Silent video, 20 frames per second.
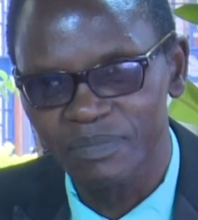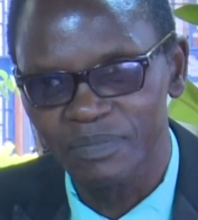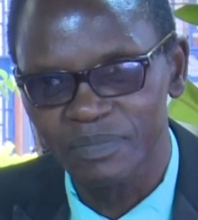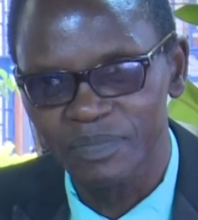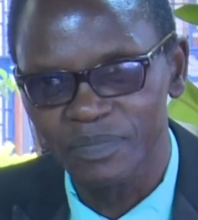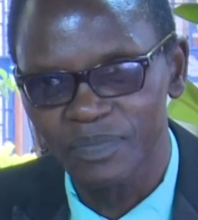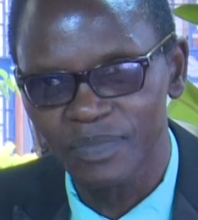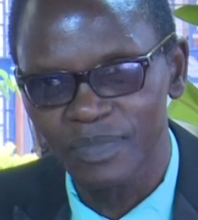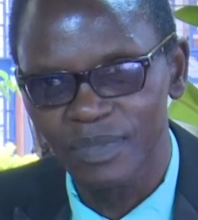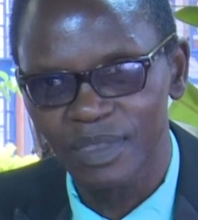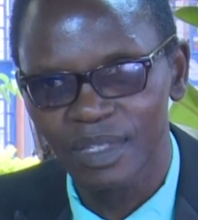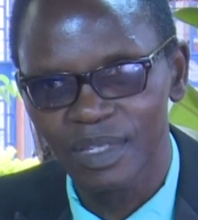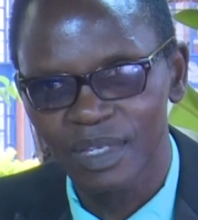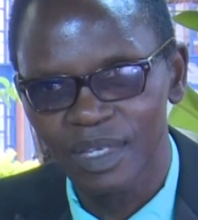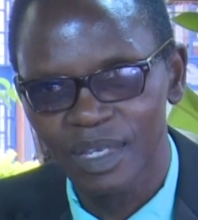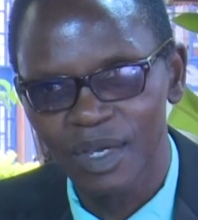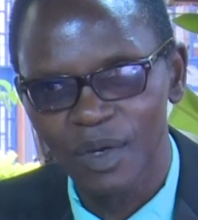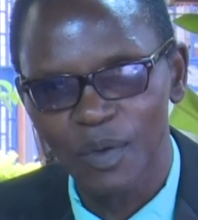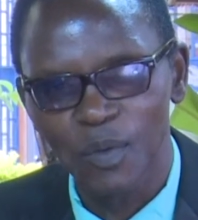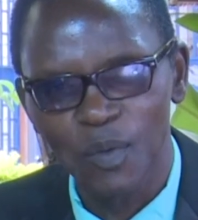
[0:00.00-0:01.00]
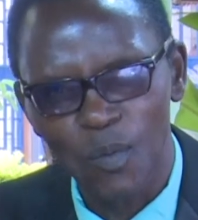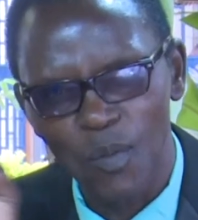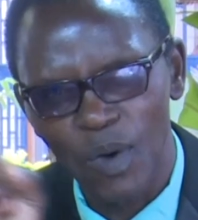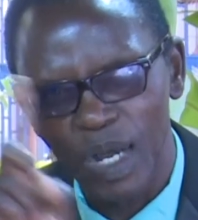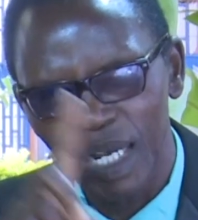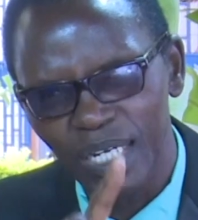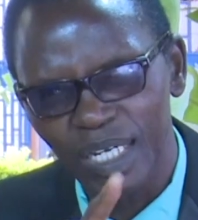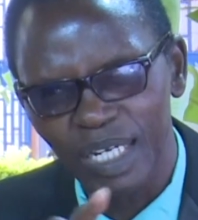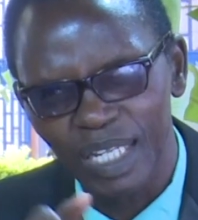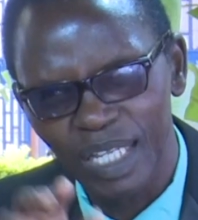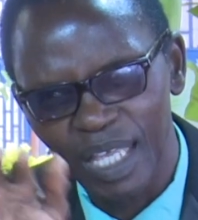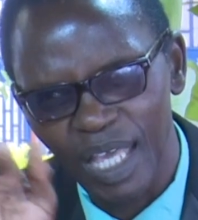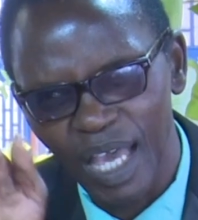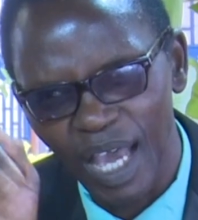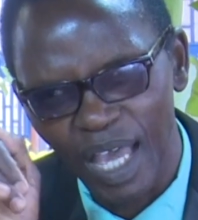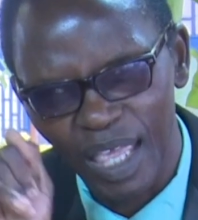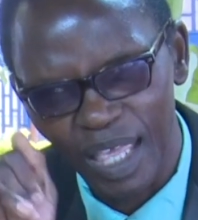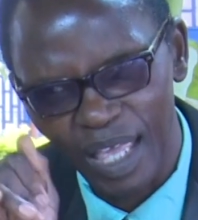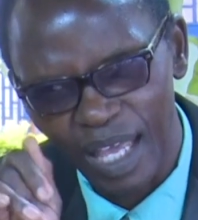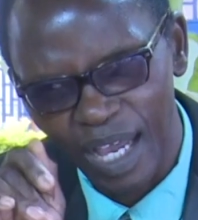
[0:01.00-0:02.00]
It happened that every
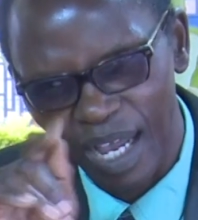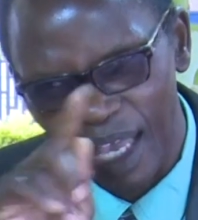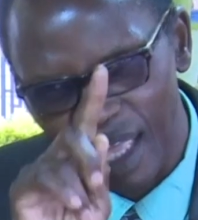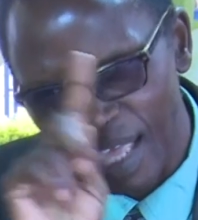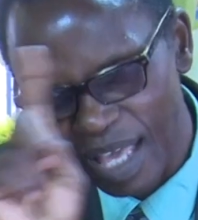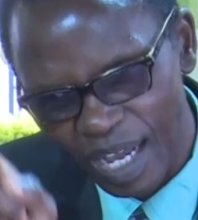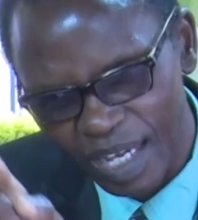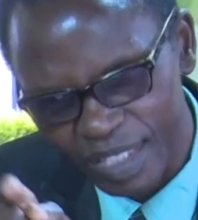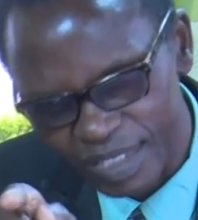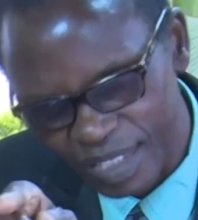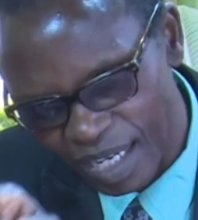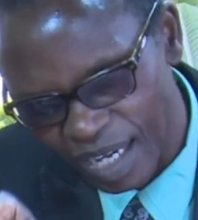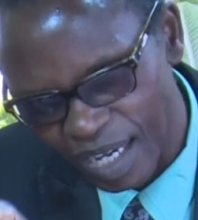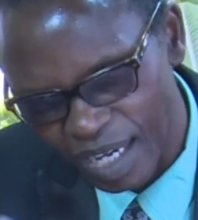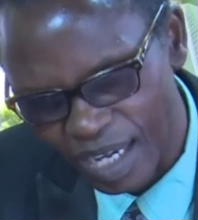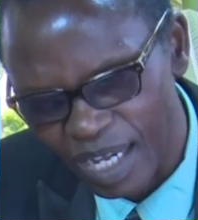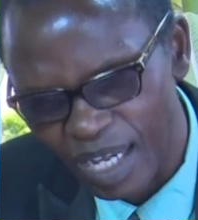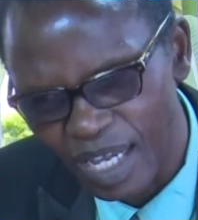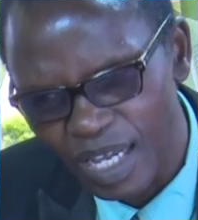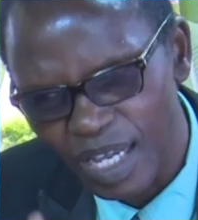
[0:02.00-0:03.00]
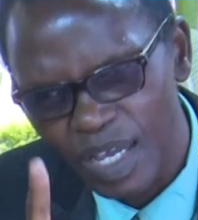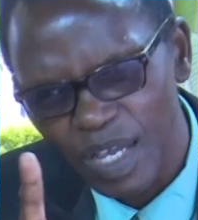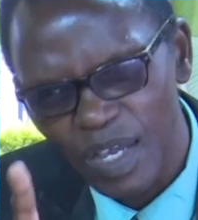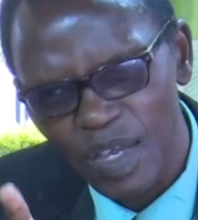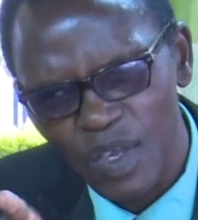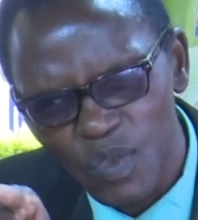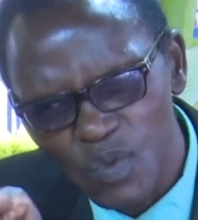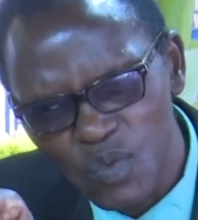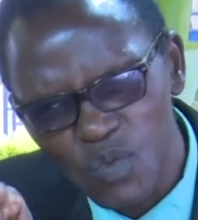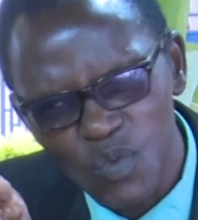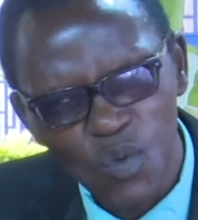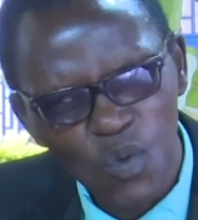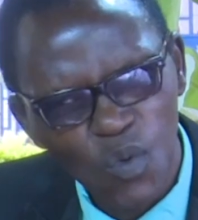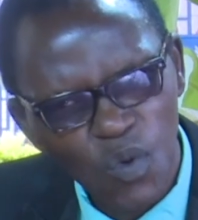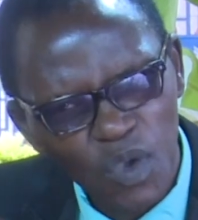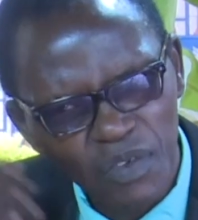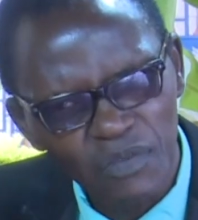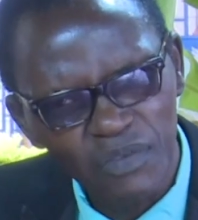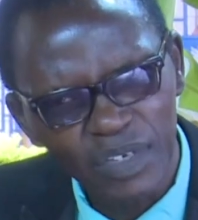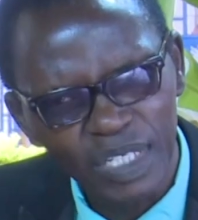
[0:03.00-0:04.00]
Saturday. So one day I asked
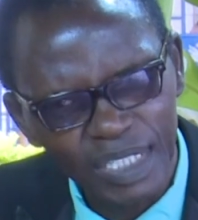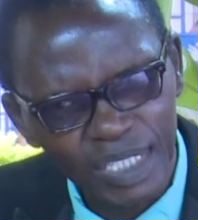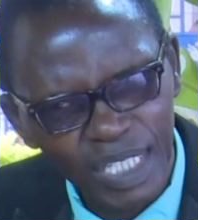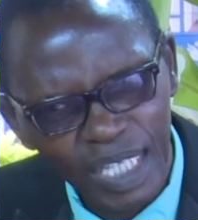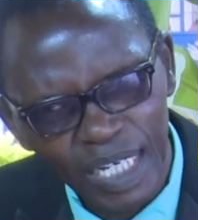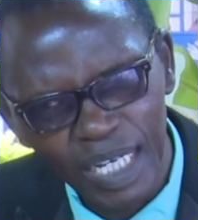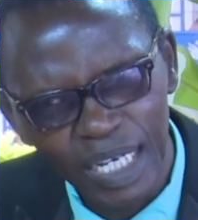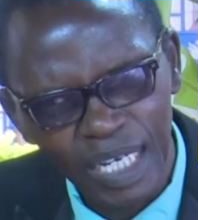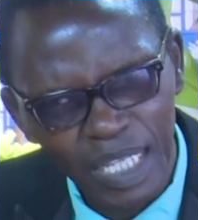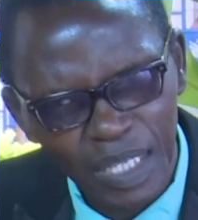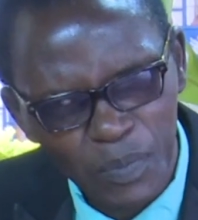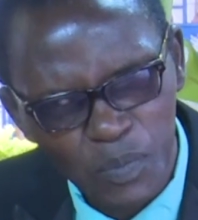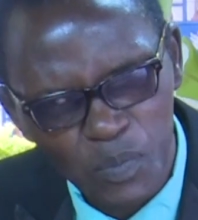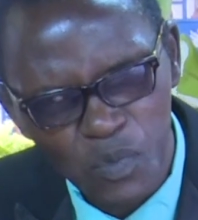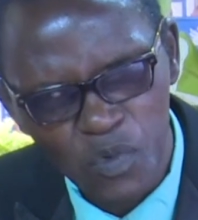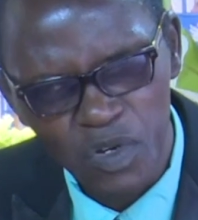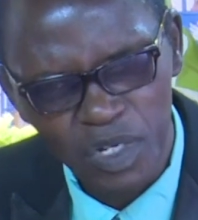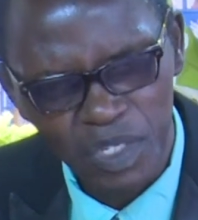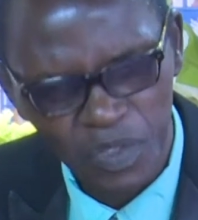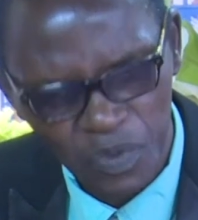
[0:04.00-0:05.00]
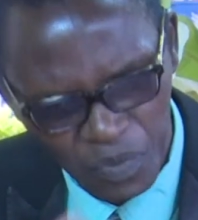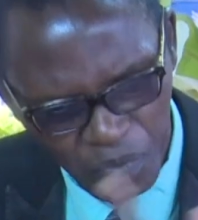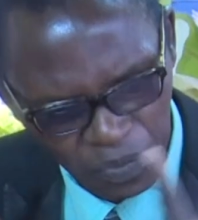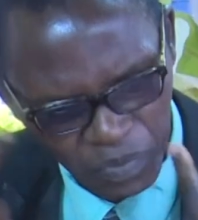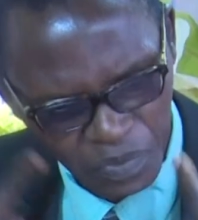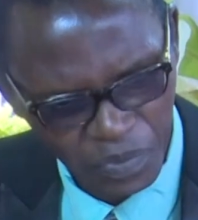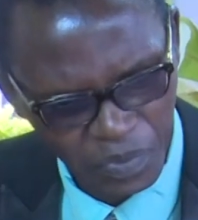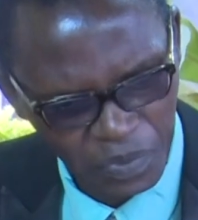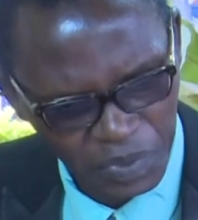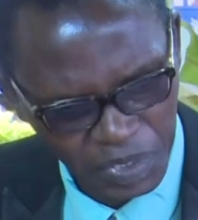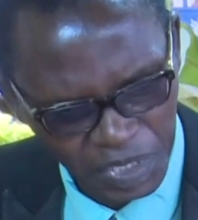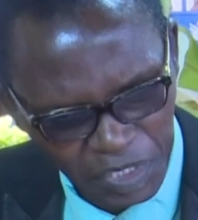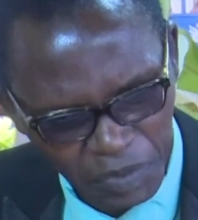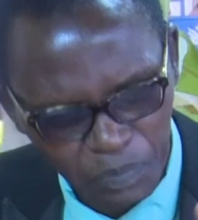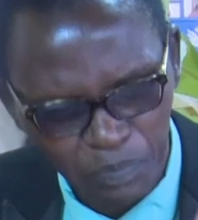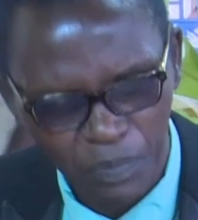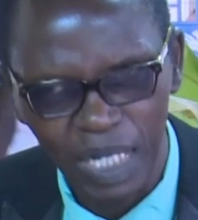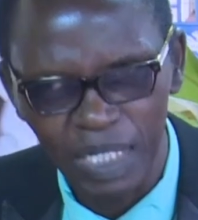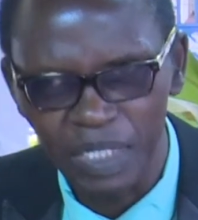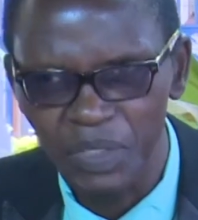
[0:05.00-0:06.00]
this lady,
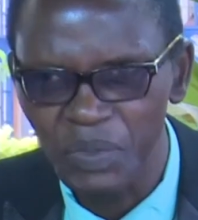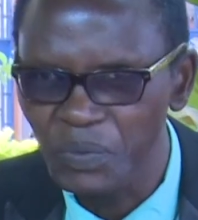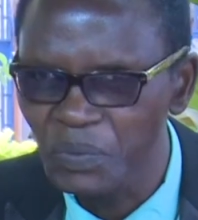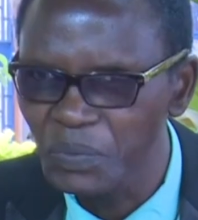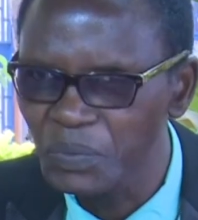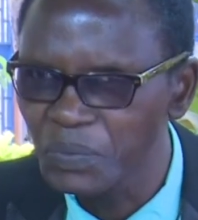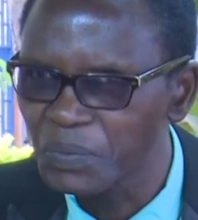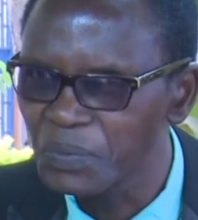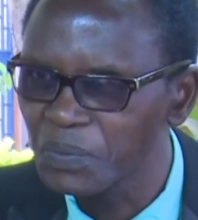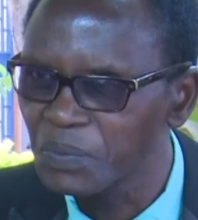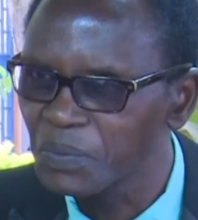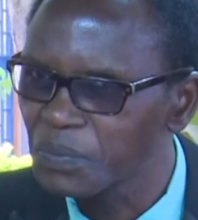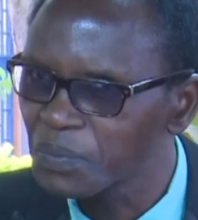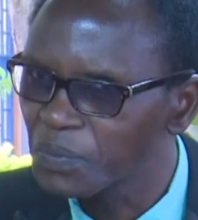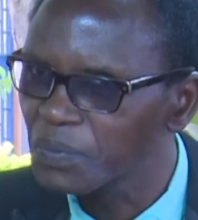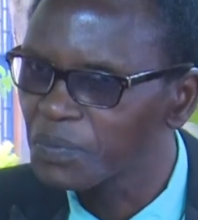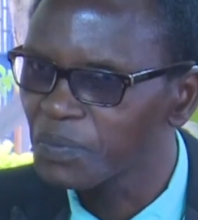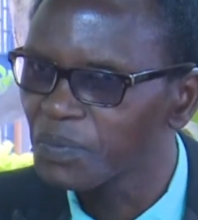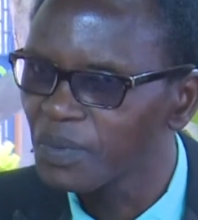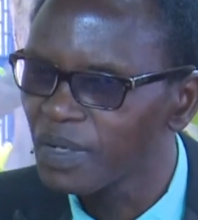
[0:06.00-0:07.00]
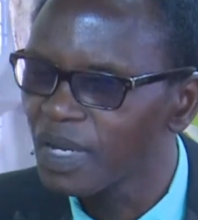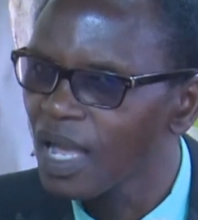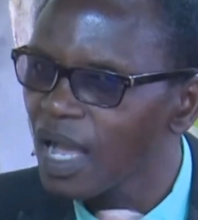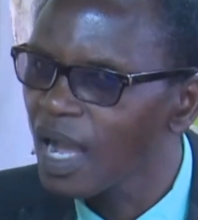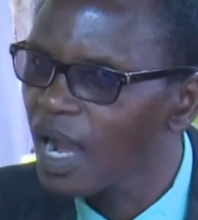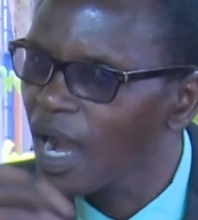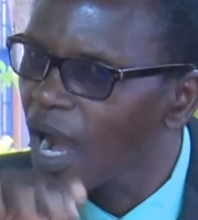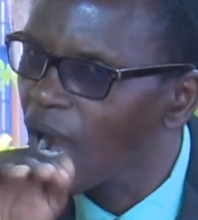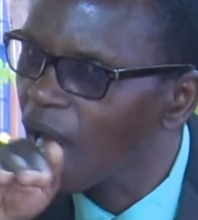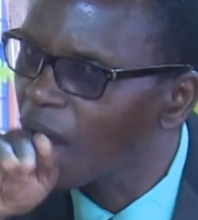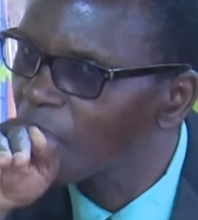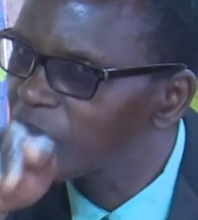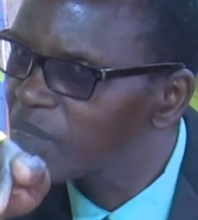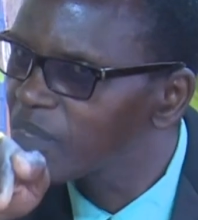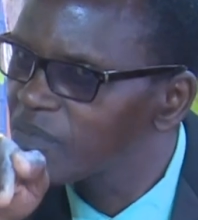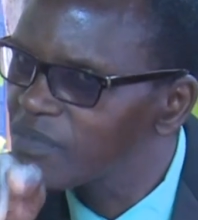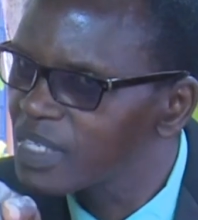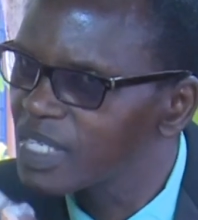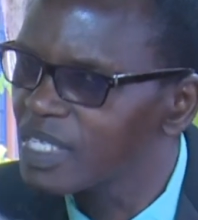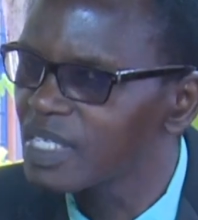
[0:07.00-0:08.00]
where do you always go every
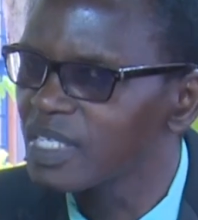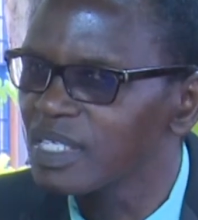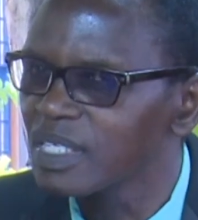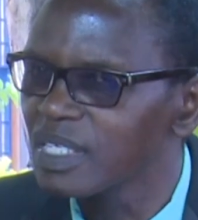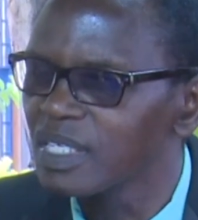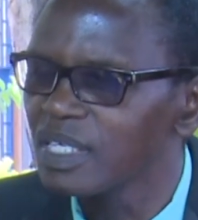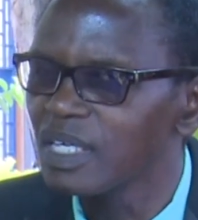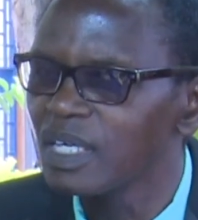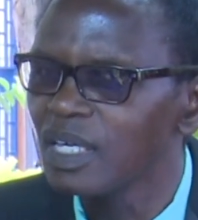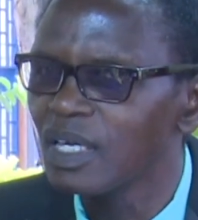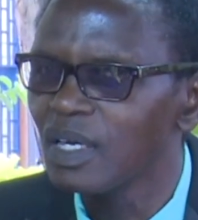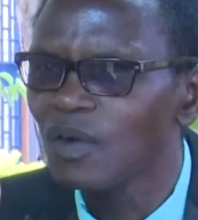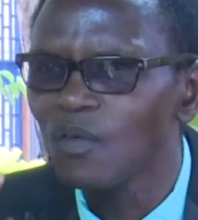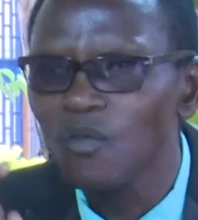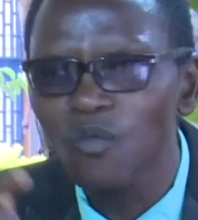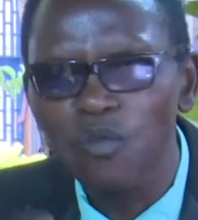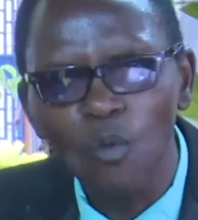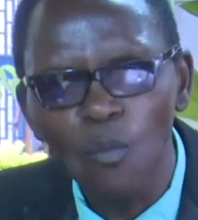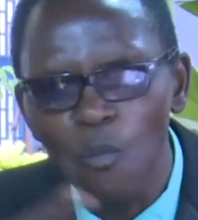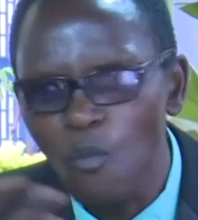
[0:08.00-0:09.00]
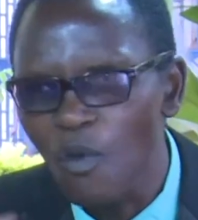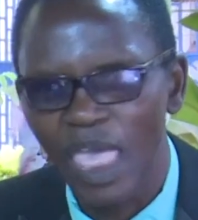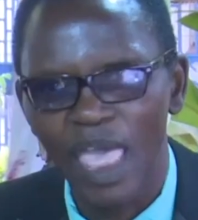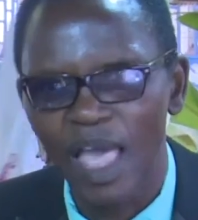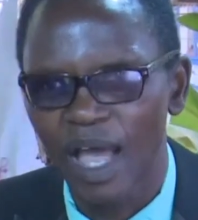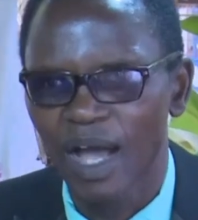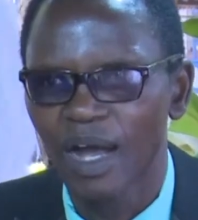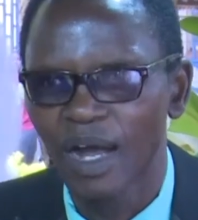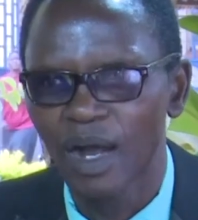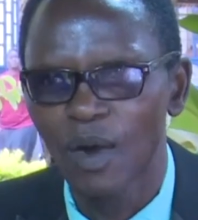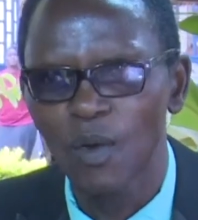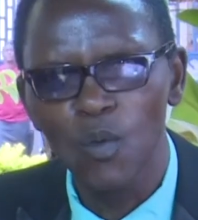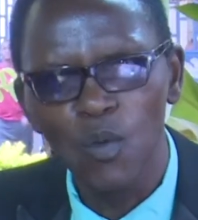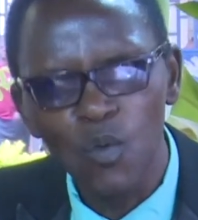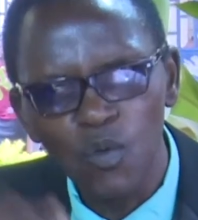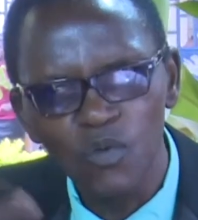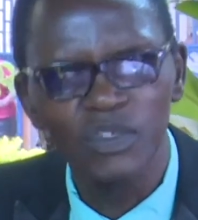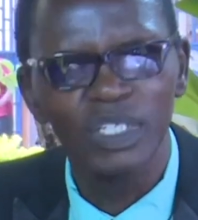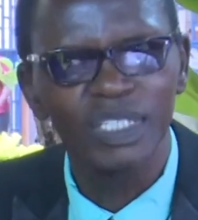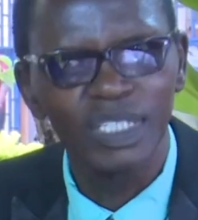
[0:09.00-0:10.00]
Saturday in the morning
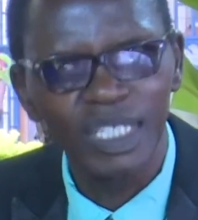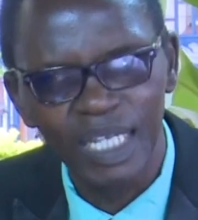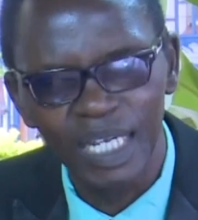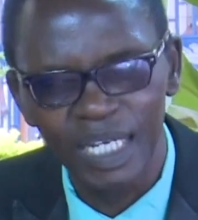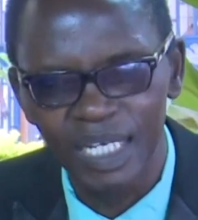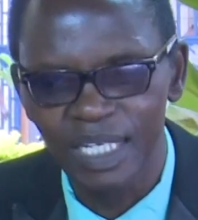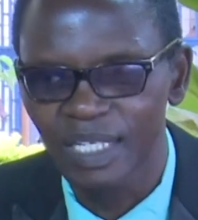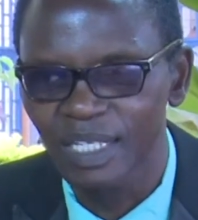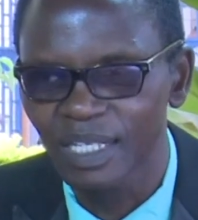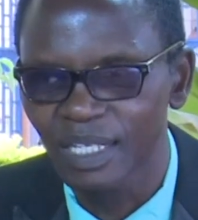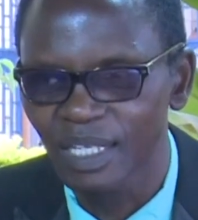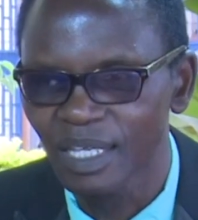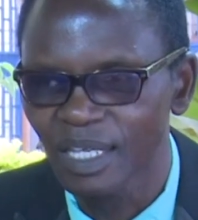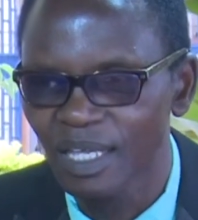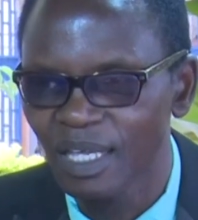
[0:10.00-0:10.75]
and come back in the